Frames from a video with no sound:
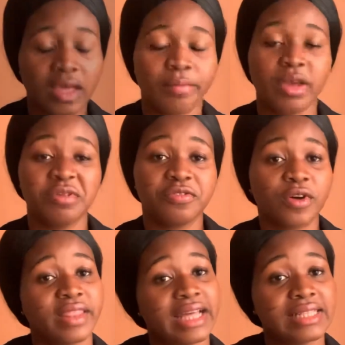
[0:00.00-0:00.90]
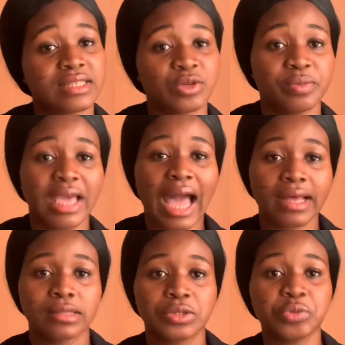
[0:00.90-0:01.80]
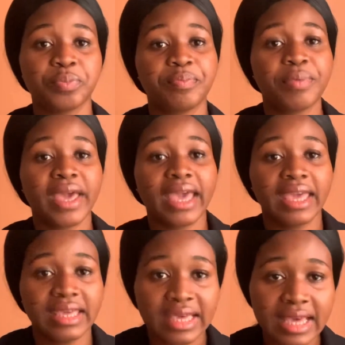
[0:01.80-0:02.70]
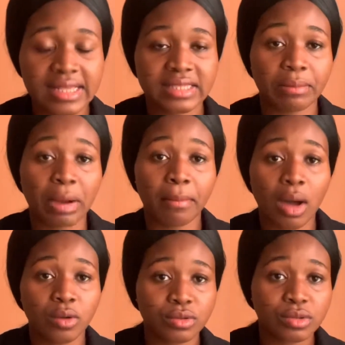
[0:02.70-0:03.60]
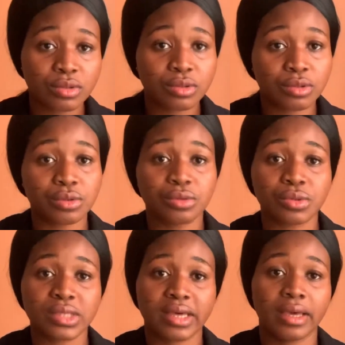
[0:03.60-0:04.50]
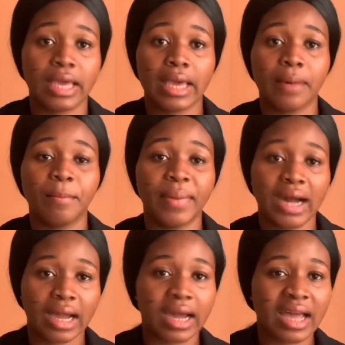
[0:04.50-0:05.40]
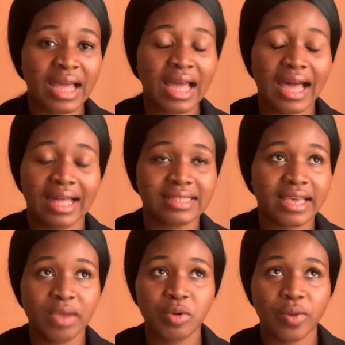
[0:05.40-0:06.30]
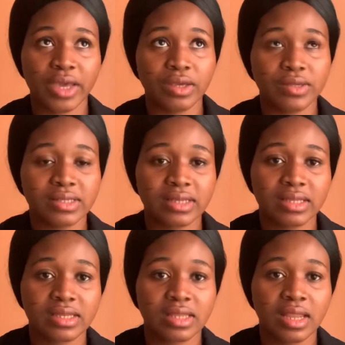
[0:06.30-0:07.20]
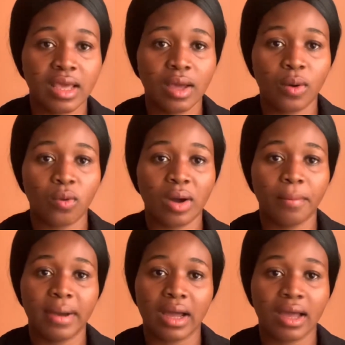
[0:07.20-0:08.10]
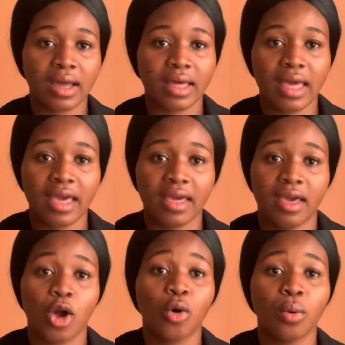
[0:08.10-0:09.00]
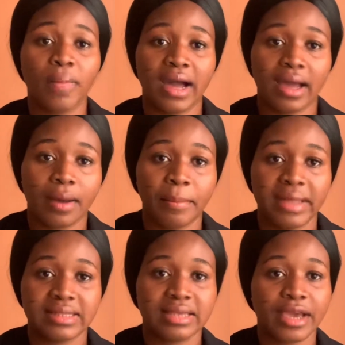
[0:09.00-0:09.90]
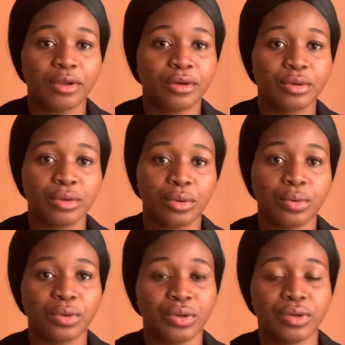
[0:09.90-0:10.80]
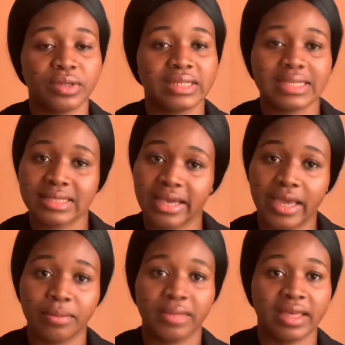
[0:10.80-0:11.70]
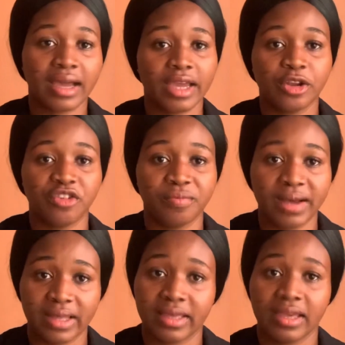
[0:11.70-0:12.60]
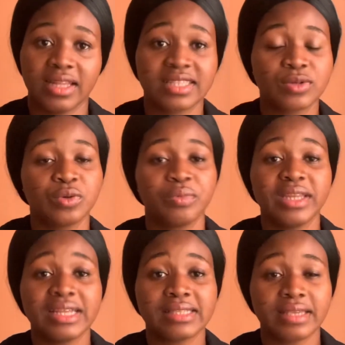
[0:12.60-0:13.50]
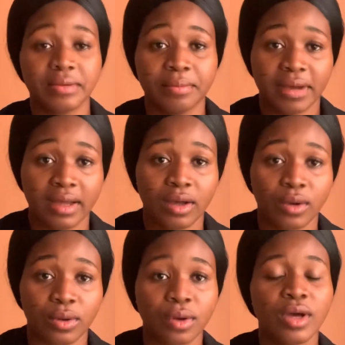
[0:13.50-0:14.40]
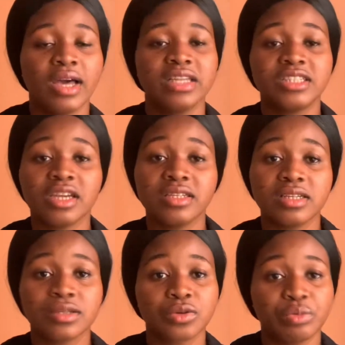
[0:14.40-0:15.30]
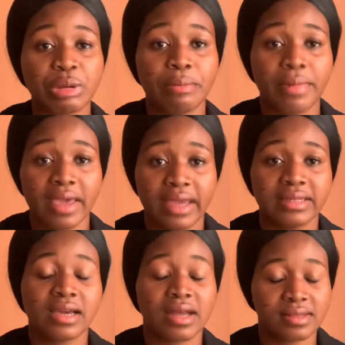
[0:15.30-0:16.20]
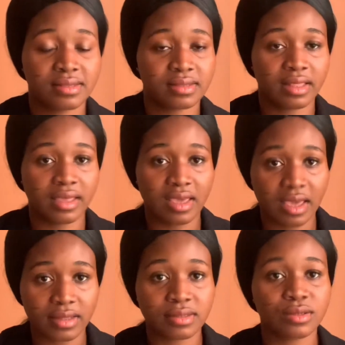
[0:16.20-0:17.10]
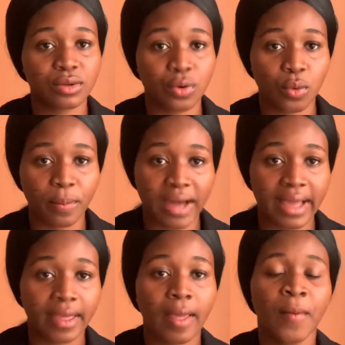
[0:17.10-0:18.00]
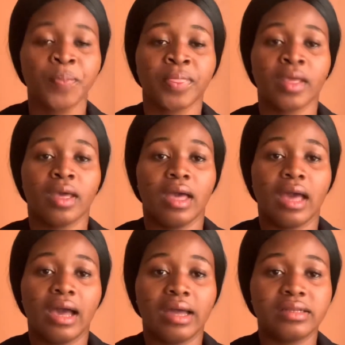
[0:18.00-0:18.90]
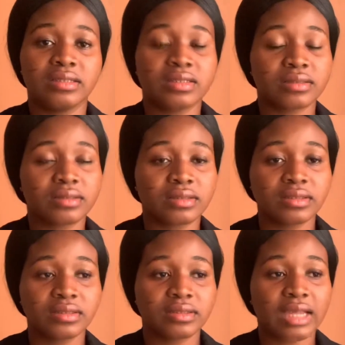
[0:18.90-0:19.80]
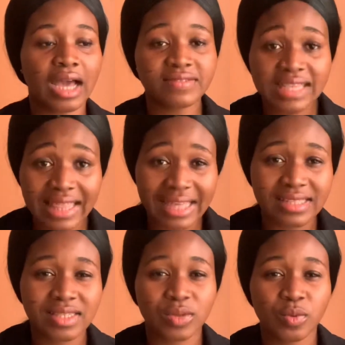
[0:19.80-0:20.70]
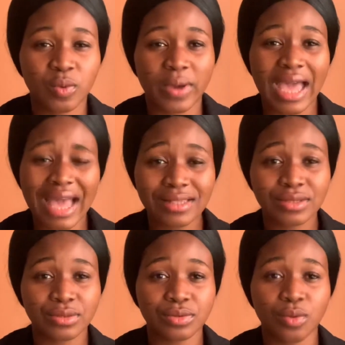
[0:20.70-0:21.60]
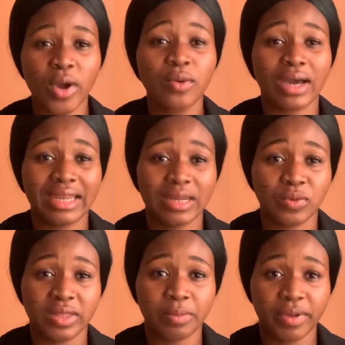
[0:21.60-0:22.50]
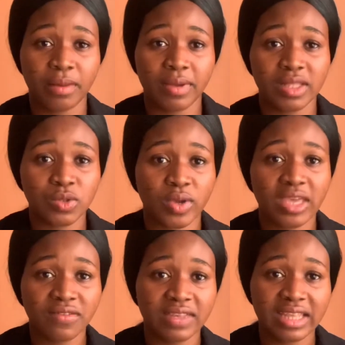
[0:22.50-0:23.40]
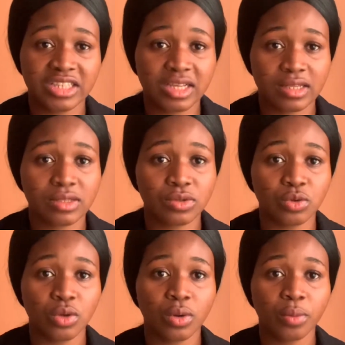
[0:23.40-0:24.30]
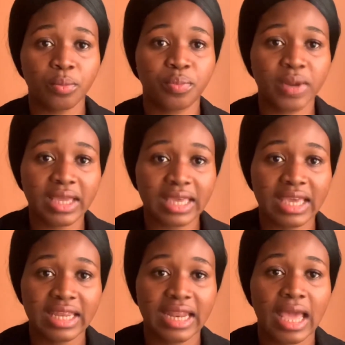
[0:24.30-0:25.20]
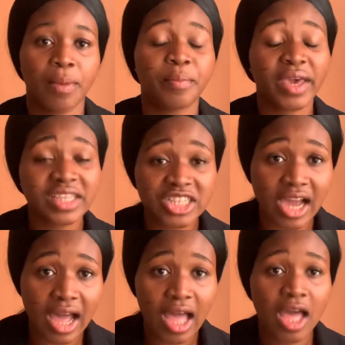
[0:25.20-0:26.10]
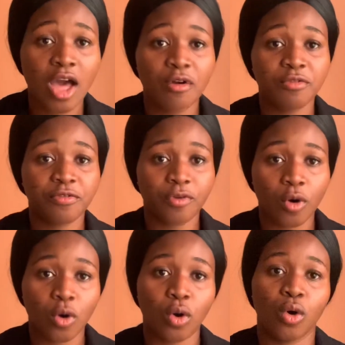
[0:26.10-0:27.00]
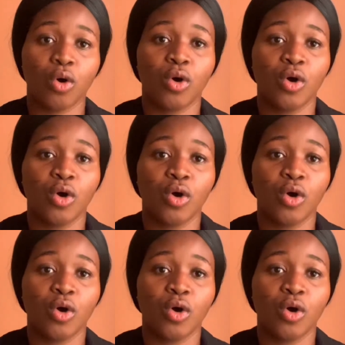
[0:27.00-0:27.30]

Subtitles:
But before that, you'll be asked to pay some amount to the bank. At the time, we were using one bank, EcoBank, but I don't know this time the kind of bank. It could be the same bank, or changes could be made as the years go by. And after that, we were asked to, when you are done with the payment, we were given the chance to bring in a picture for,